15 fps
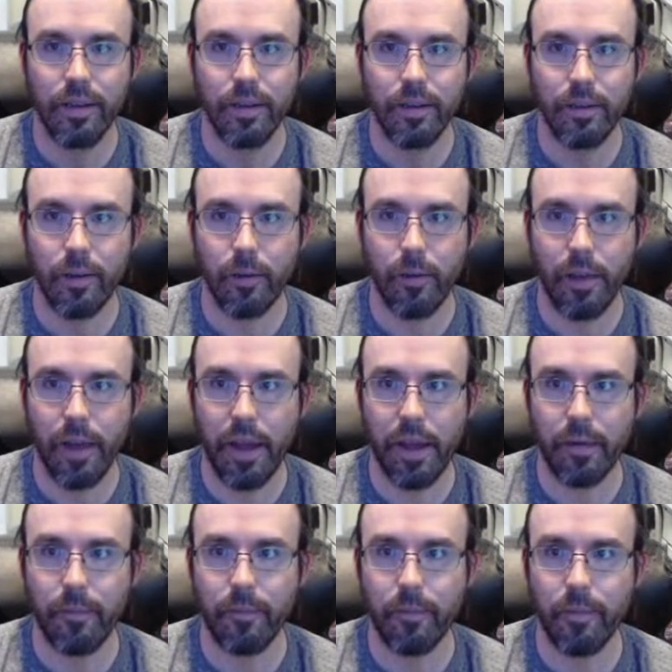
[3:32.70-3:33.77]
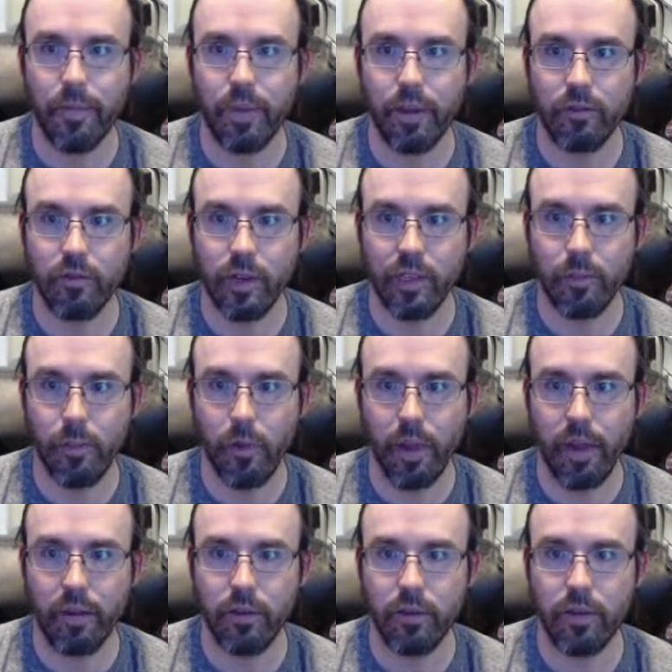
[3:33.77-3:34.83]
Click on that. Addressable
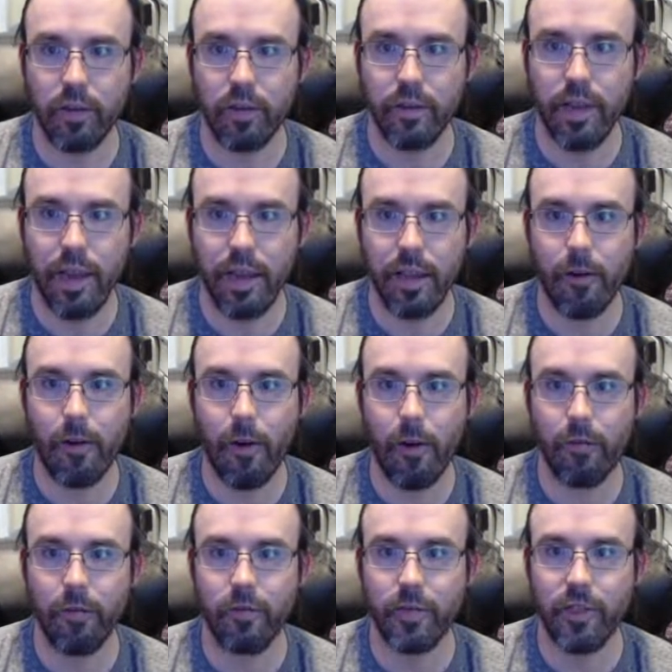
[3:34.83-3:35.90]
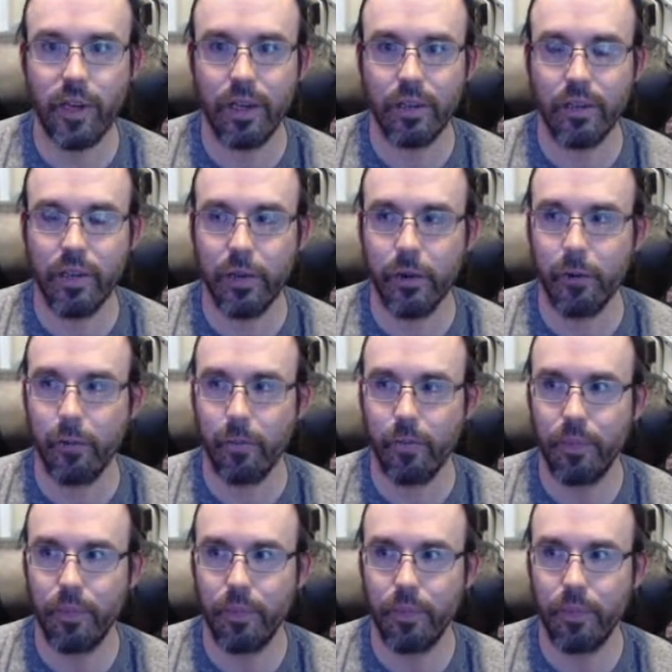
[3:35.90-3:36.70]
headers, take it off of Gen 2.